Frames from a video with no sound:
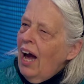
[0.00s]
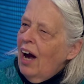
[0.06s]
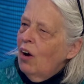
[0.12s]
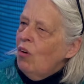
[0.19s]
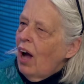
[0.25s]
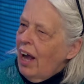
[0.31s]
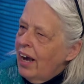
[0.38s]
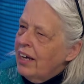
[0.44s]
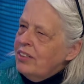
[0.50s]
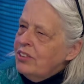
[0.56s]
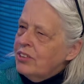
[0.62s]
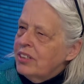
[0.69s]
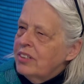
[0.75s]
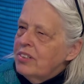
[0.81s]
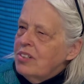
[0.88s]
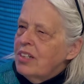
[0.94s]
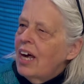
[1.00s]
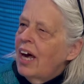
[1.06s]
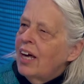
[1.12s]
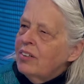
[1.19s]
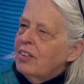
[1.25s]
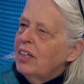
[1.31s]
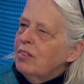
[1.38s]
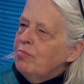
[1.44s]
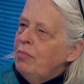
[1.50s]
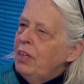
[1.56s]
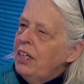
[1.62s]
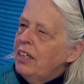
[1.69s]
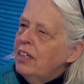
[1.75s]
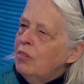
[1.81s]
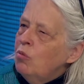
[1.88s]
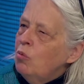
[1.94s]
how anxious ethnic
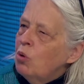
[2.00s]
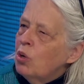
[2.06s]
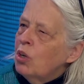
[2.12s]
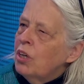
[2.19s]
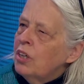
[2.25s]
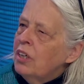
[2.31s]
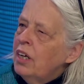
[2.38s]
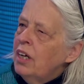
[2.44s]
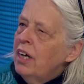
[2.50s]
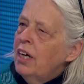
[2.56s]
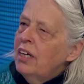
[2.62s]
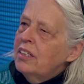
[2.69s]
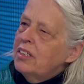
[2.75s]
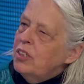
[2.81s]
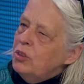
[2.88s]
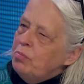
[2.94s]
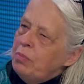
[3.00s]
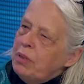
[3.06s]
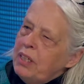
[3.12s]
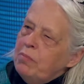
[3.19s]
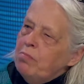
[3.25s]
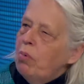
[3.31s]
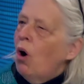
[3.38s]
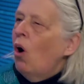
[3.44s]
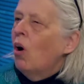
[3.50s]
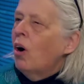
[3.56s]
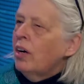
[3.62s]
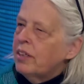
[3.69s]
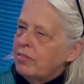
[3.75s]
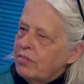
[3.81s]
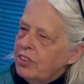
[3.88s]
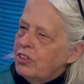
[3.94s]
media were to be
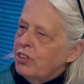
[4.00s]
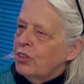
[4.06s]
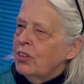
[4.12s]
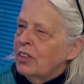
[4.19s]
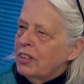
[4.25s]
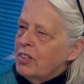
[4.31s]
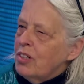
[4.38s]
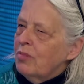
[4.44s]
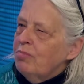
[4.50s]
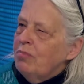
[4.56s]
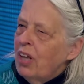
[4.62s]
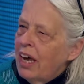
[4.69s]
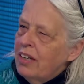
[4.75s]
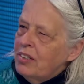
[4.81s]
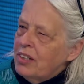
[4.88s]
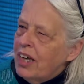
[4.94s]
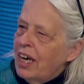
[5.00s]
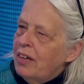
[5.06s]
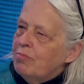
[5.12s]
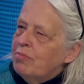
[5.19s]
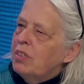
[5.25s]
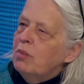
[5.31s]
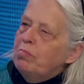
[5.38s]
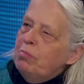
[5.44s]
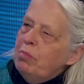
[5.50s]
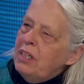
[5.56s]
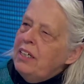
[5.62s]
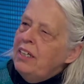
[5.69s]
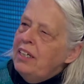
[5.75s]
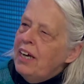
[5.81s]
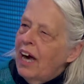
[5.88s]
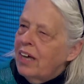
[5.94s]
part of the journalism landscape, to
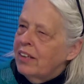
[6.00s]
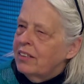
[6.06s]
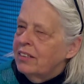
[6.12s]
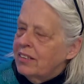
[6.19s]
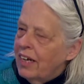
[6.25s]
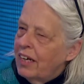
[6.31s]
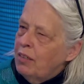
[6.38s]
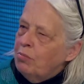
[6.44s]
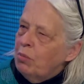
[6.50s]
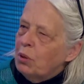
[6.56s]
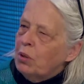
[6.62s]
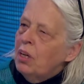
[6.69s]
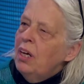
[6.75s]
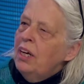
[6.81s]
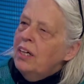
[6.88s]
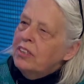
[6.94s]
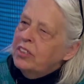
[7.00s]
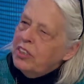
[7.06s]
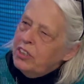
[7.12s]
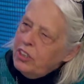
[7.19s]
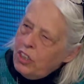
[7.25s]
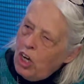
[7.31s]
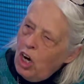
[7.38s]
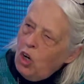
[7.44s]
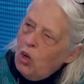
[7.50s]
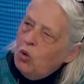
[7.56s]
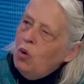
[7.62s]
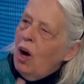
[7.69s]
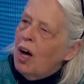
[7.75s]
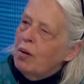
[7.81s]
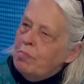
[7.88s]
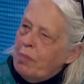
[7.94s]
be at the table, to
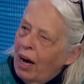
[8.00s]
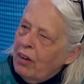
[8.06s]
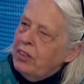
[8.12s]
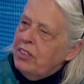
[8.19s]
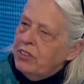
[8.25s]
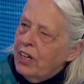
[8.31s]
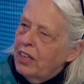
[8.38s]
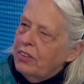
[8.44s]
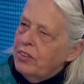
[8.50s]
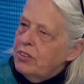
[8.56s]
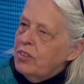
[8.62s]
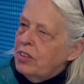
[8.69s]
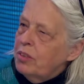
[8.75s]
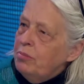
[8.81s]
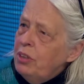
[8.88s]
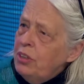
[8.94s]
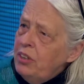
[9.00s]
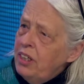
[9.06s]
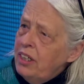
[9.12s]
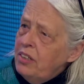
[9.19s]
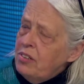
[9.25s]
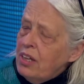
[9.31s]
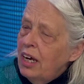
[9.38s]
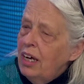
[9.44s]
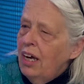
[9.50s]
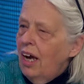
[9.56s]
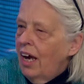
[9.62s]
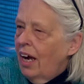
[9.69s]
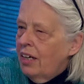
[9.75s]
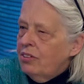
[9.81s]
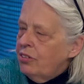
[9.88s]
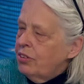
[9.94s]
know about each other's communities,
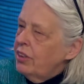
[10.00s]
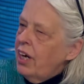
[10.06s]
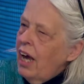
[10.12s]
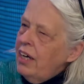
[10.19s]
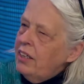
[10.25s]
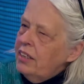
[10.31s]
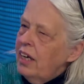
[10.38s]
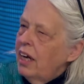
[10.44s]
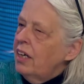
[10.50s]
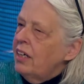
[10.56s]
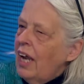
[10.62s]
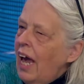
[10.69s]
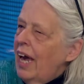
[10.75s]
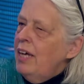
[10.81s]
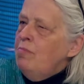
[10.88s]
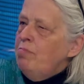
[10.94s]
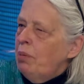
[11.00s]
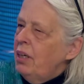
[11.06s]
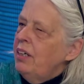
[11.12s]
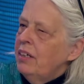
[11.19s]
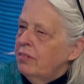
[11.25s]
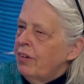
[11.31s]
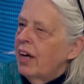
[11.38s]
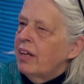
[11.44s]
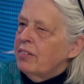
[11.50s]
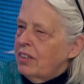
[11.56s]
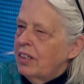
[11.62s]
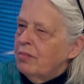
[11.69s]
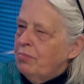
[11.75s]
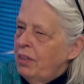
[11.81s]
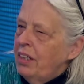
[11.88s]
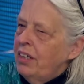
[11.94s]
and create an AP of
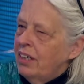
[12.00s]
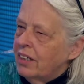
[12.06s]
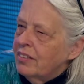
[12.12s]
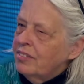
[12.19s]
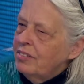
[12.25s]
ethnic media.